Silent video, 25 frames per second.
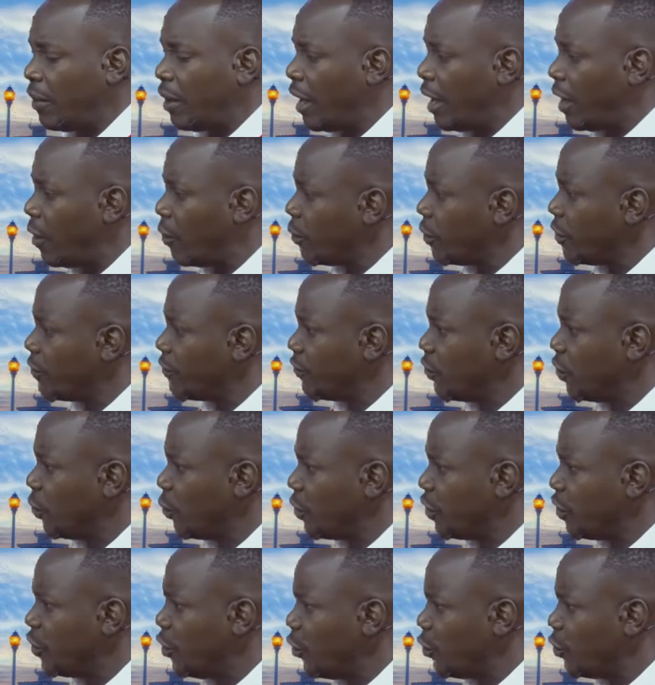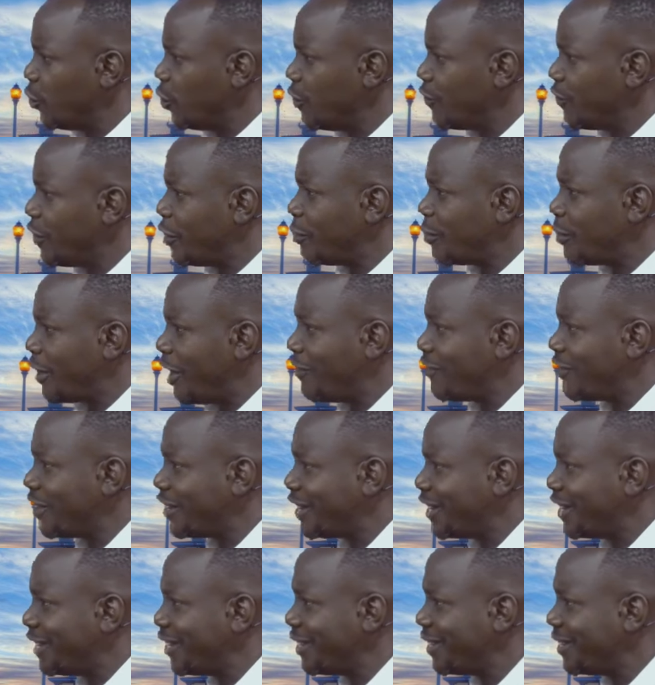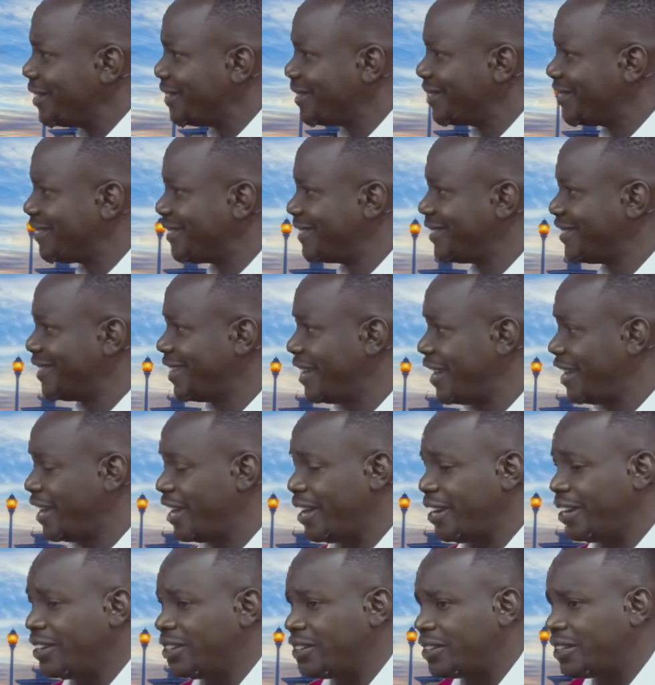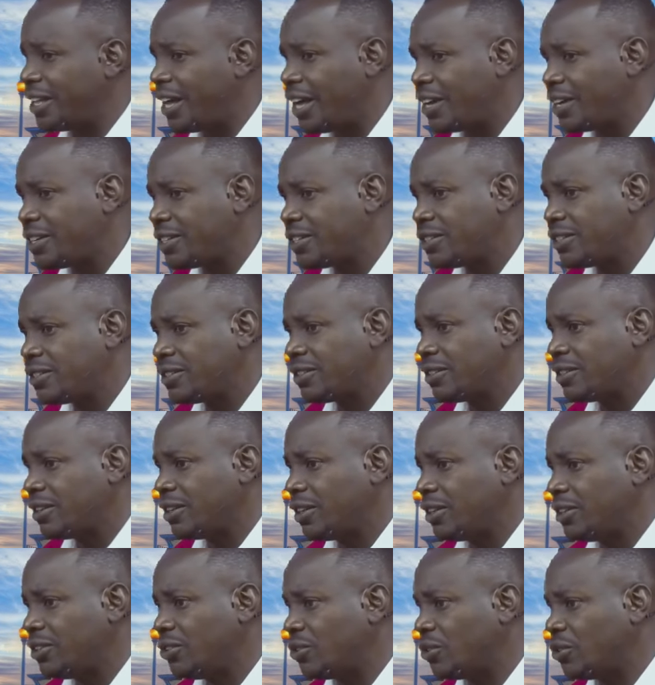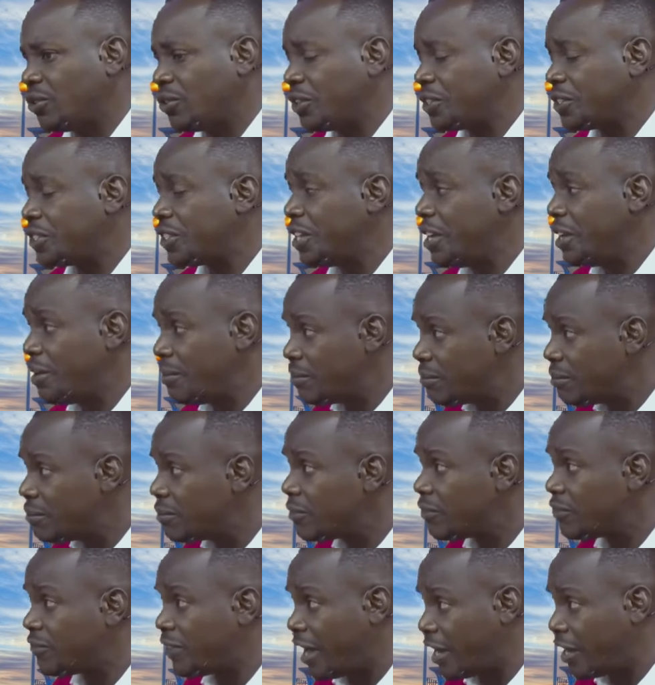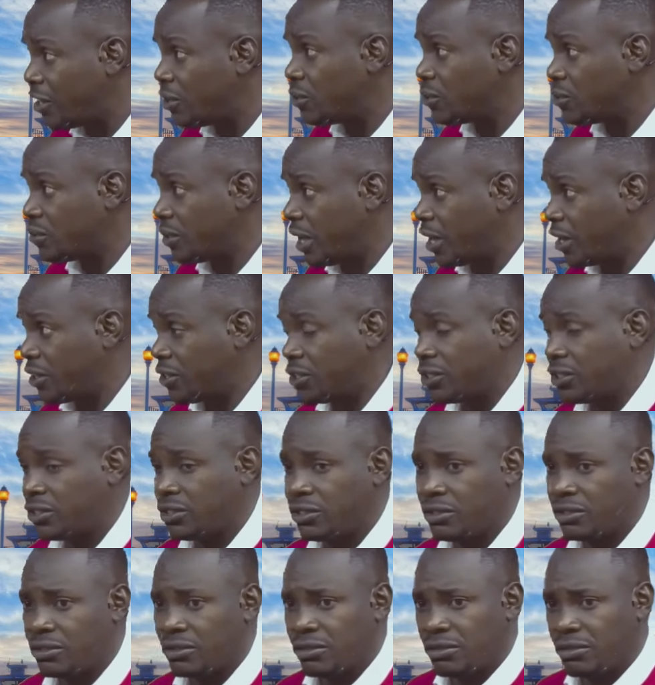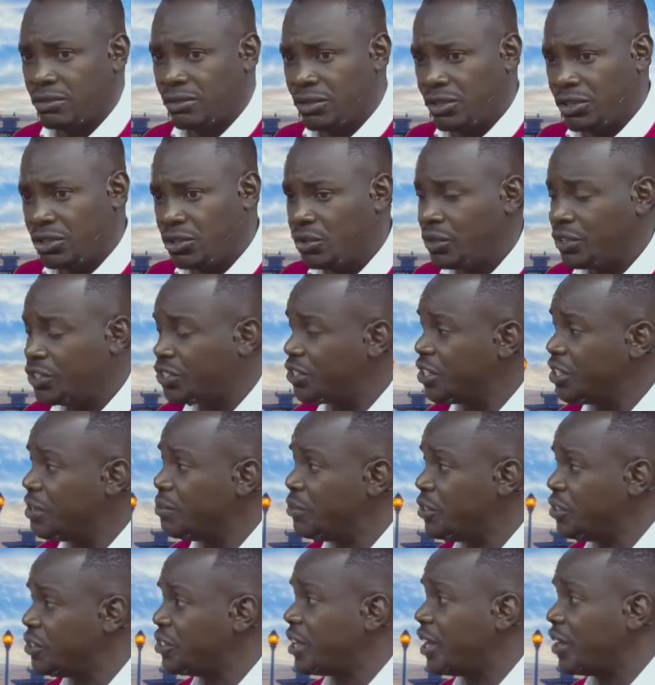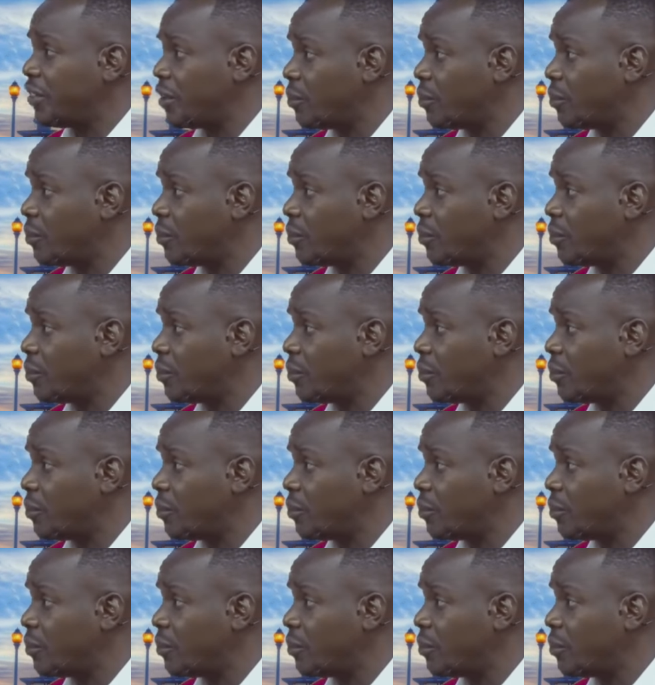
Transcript: we know you even privately, and that you know the same value that you esteem each other